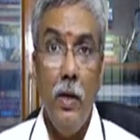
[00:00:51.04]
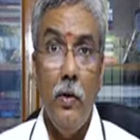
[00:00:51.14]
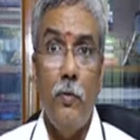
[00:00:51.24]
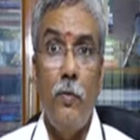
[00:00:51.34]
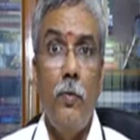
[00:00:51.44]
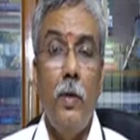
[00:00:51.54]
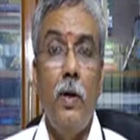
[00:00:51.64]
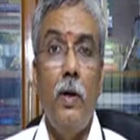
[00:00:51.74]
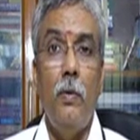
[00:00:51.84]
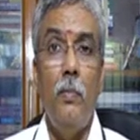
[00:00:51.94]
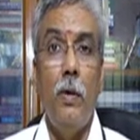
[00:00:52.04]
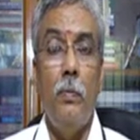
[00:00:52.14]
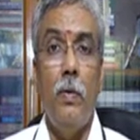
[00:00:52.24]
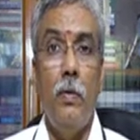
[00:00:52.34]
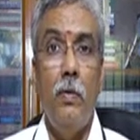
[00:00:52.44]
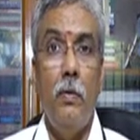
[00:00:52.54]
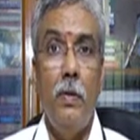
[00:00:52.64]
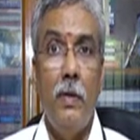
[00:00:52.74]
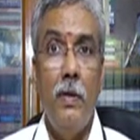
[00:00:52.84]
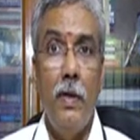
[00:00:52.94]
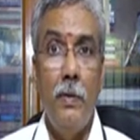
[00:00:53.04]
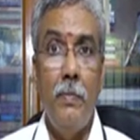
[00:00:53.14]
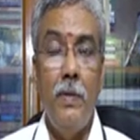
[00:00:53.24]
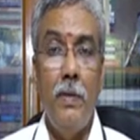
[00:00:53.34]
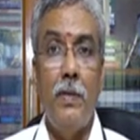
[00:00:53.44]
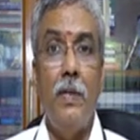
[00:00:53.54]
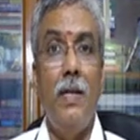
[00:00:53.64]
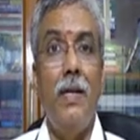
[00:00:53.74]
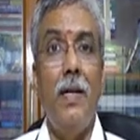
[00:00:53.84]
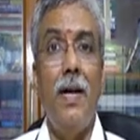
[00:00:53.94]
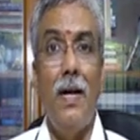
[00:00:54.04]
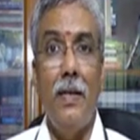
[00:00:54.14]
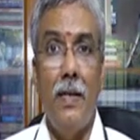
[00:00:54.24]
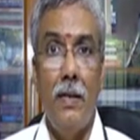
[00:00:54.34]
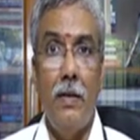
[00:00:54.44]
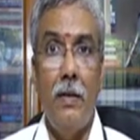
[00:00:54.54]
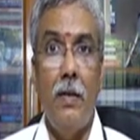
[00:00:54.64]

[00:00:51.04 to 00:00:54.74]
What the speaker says: If people with diabetes can get